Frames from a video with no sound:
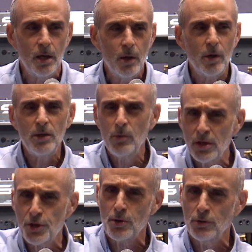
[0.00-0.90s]
Why do you
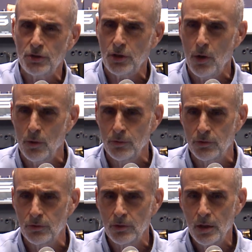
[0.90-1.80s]
want to throw stones?
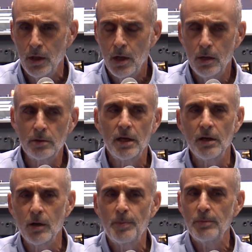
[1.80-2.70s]
Okay,
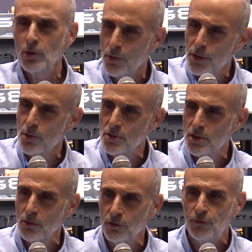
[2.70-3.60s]
our people don't throw
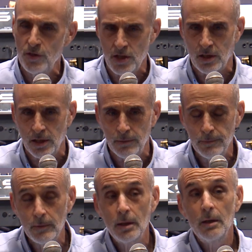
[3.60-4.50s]
stones physically.
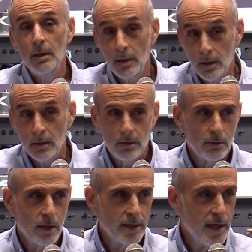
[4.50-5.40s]

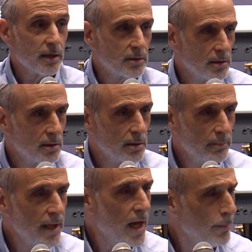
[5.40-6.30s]
Not yet. It
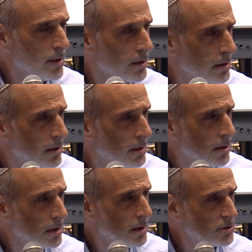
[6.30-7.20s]
may happen.
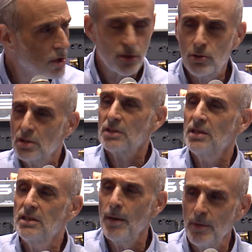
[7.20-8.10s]
He said, are you just
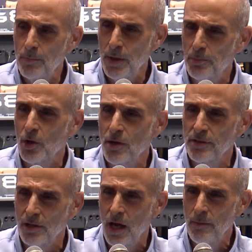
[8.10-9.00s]
condemning people all the
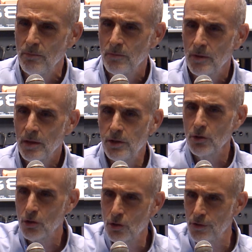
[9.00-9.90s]
time? They're
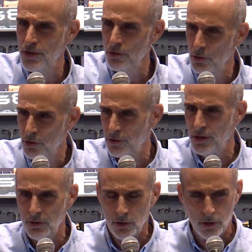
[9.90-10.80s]
no good. They're no good.
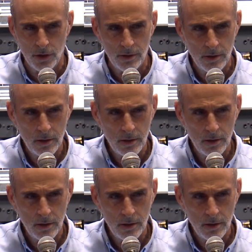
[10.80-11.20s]
They're no good.